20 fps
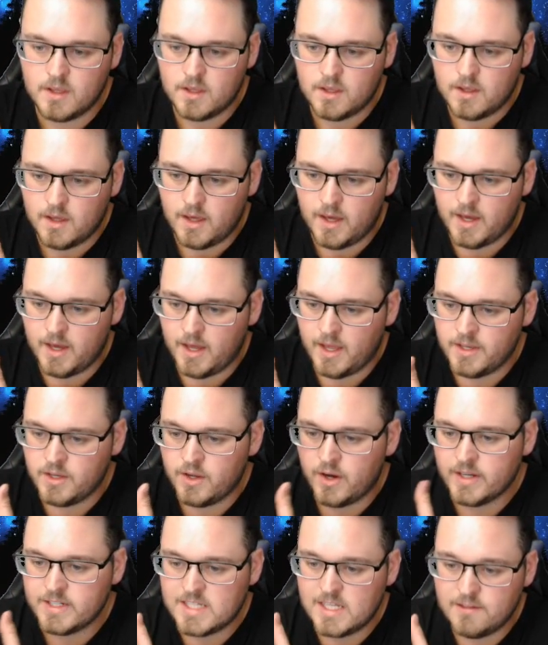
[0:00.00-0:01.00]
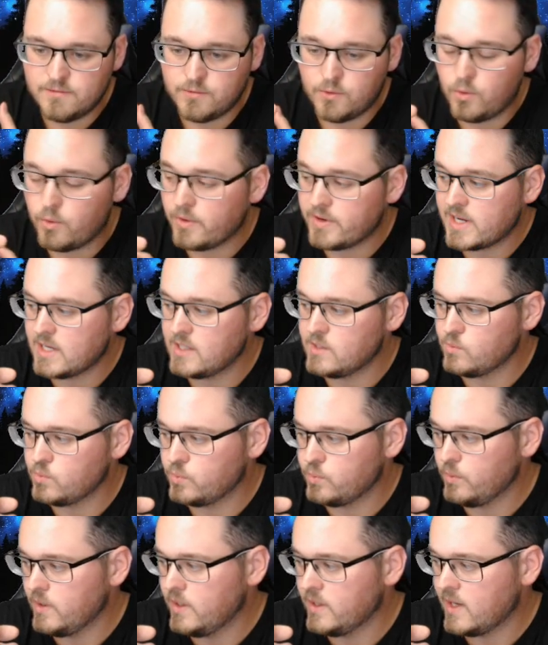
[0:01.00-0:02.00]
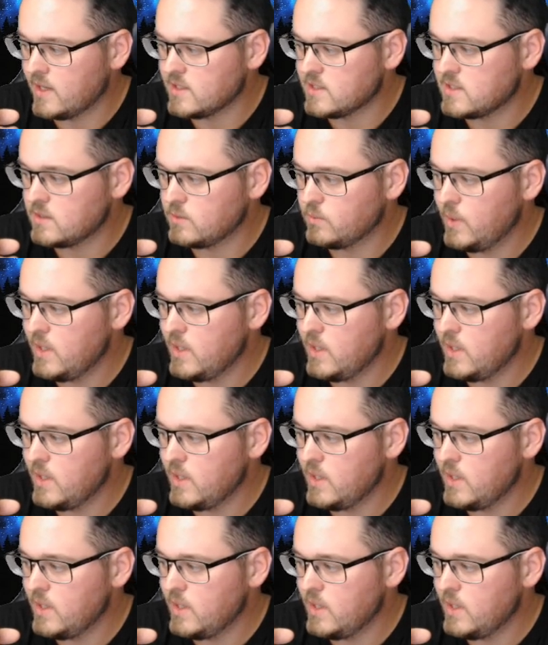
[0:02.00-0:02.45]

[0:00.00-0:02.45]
a 94 against the